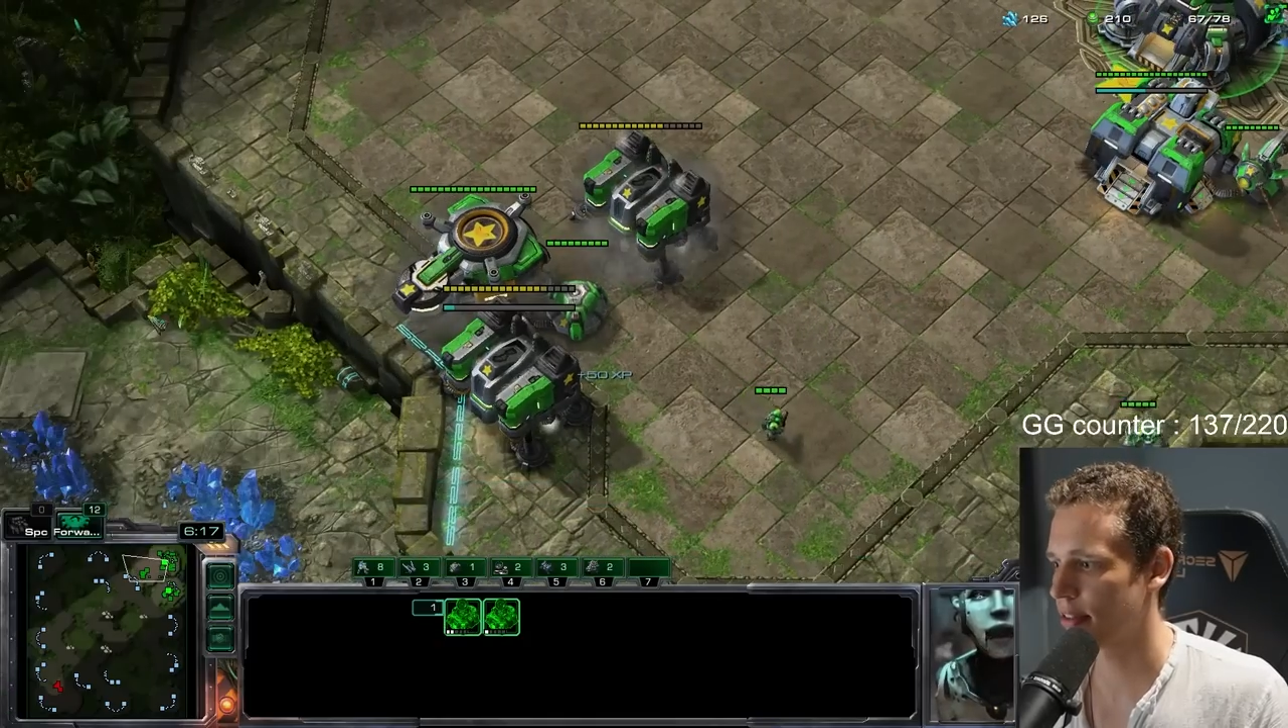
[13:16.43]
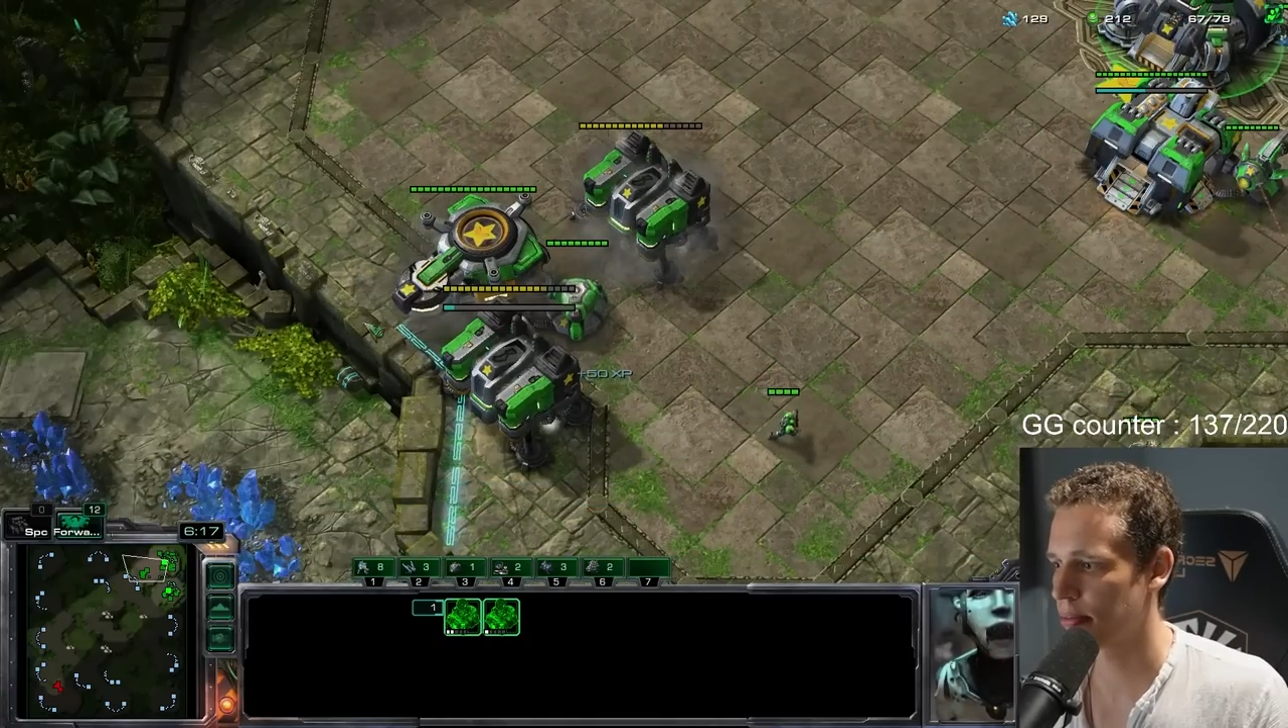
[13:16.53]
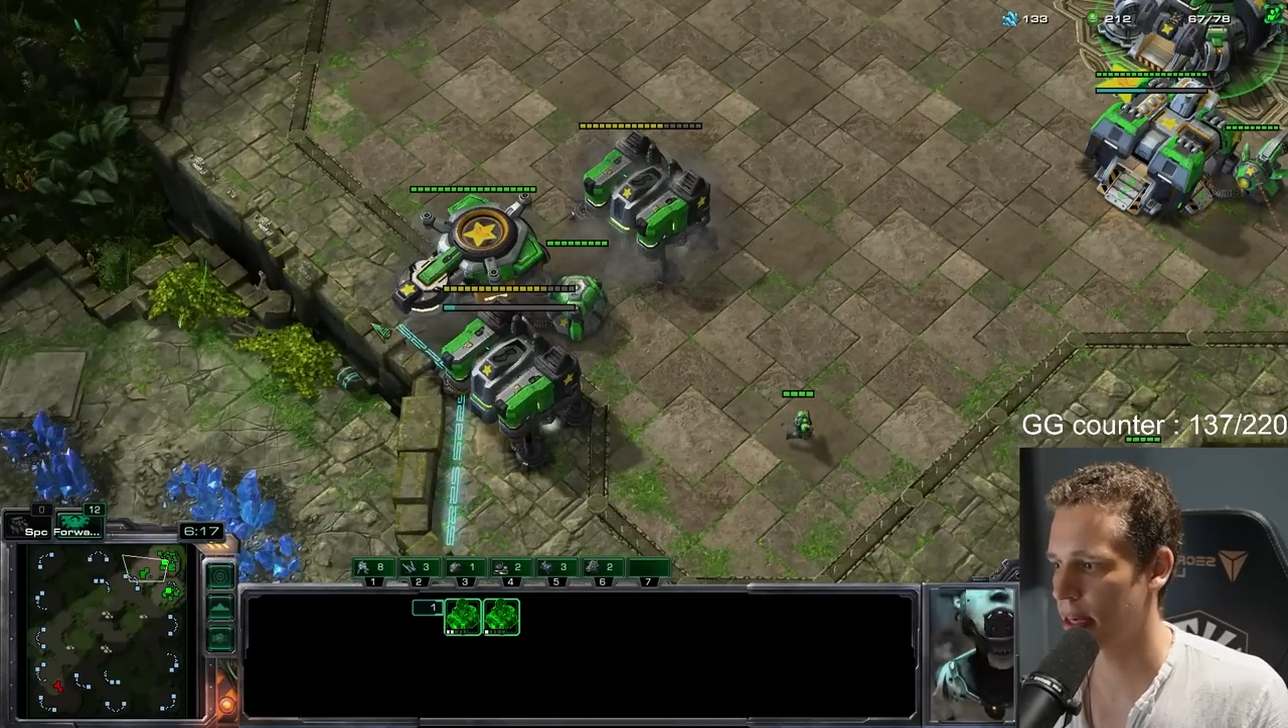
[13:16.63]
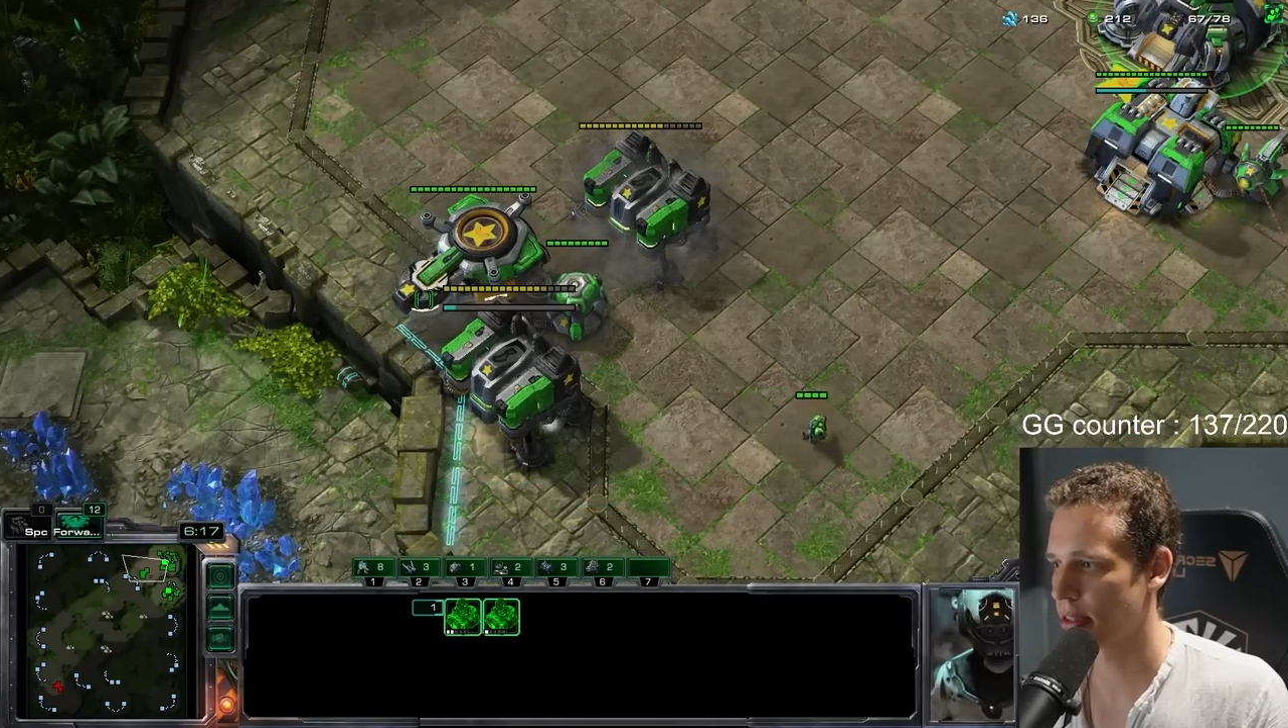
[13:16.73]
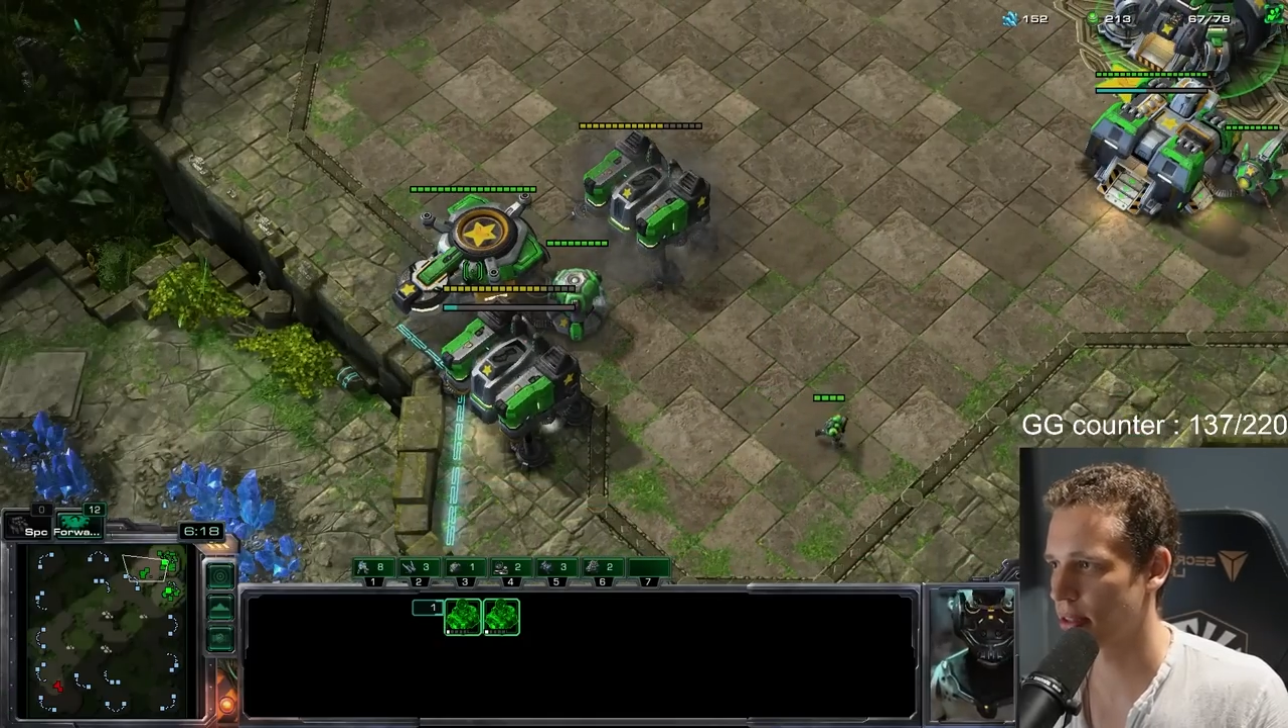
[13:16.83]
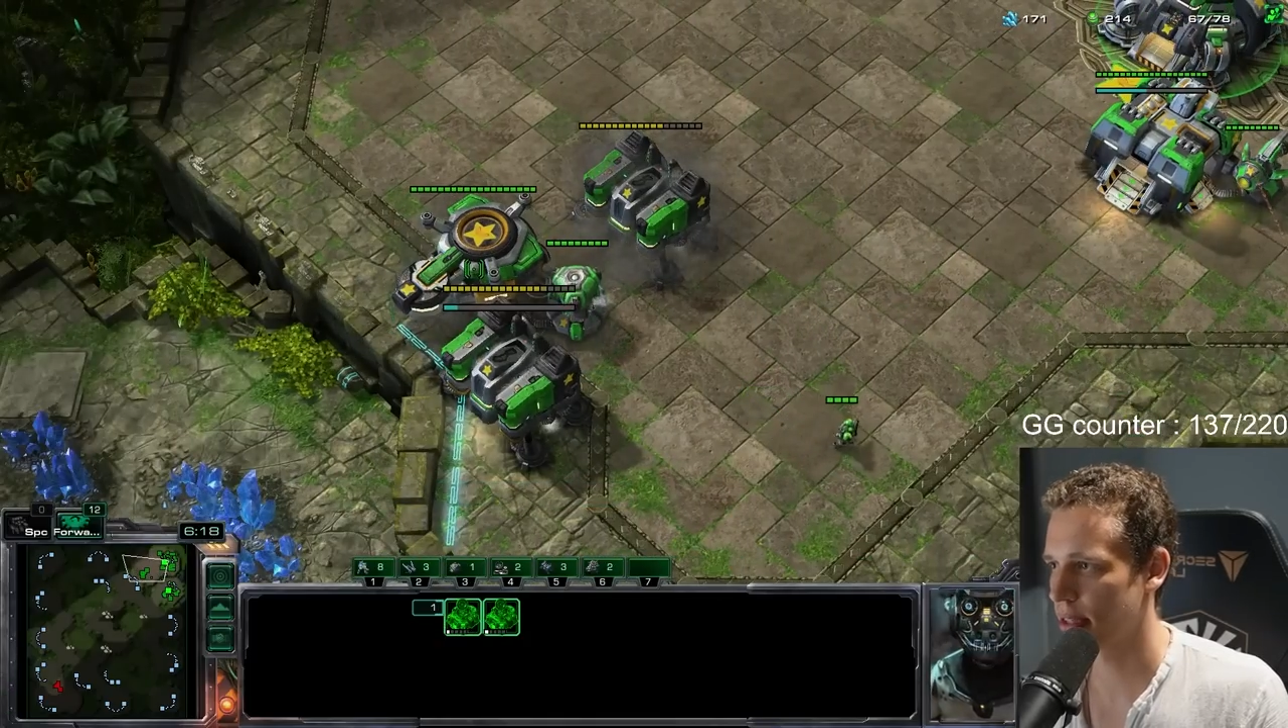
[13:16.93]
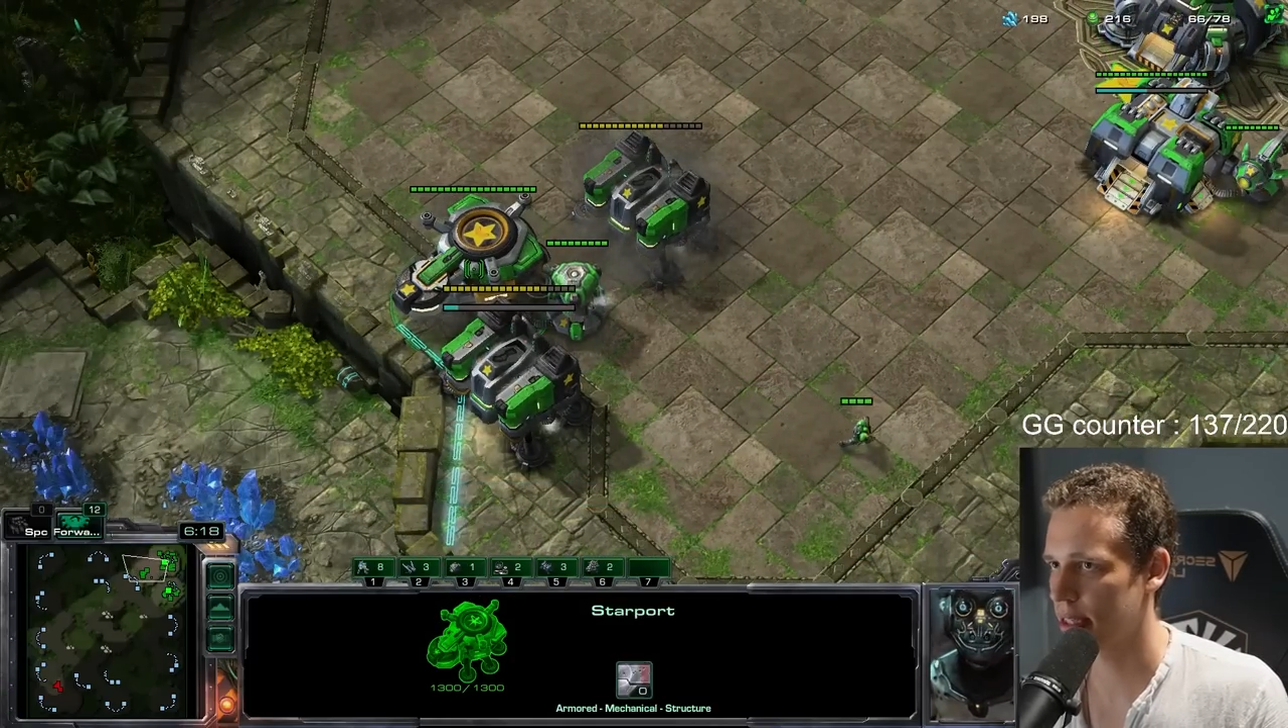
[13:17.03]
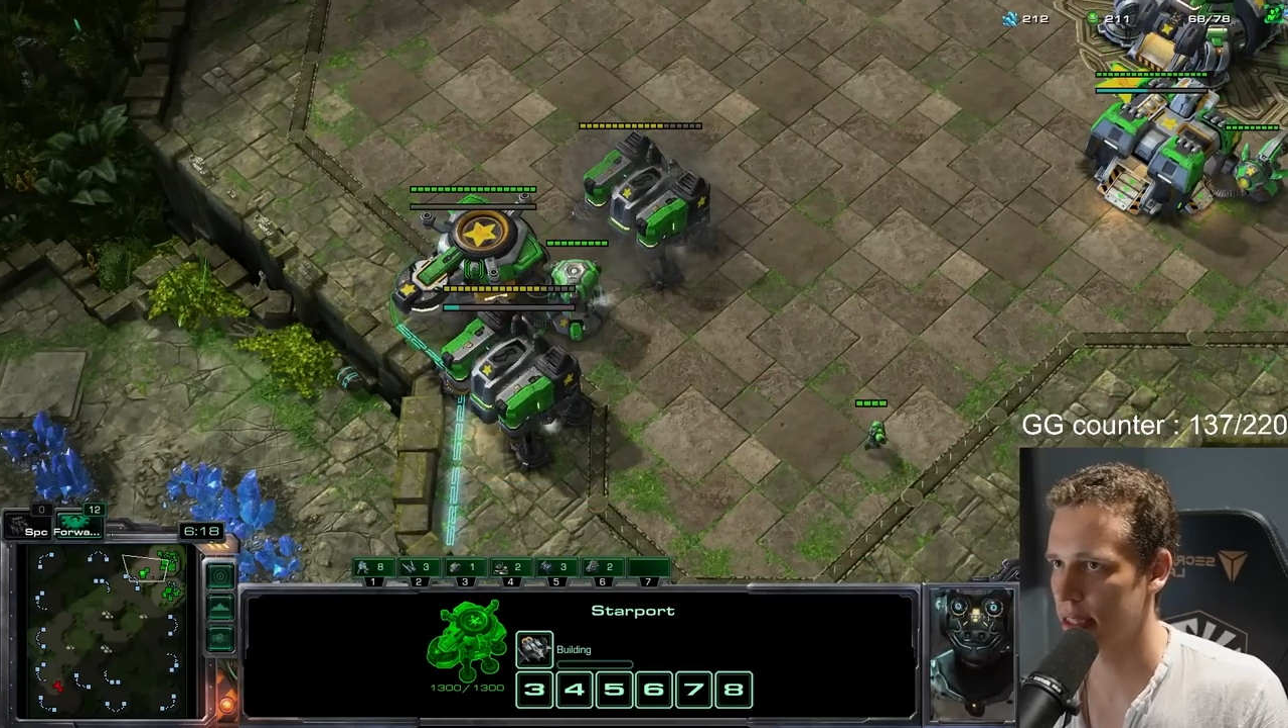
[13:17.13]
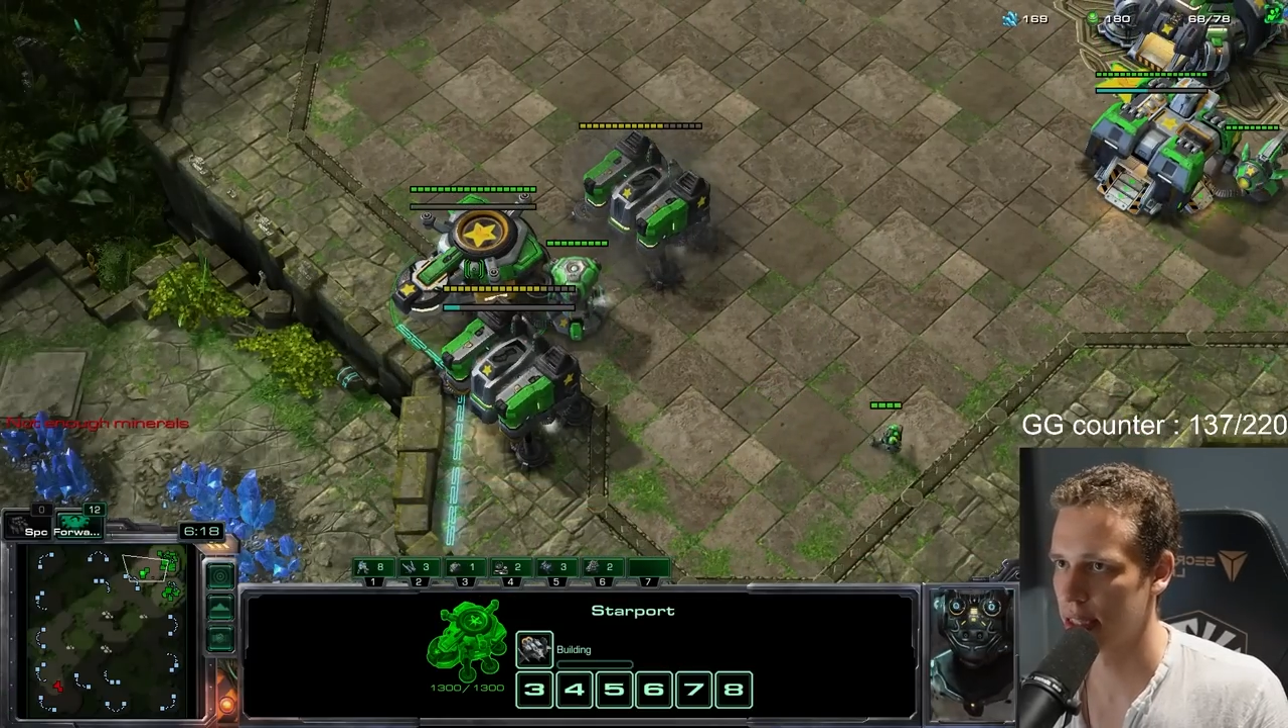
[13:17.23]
depends on it.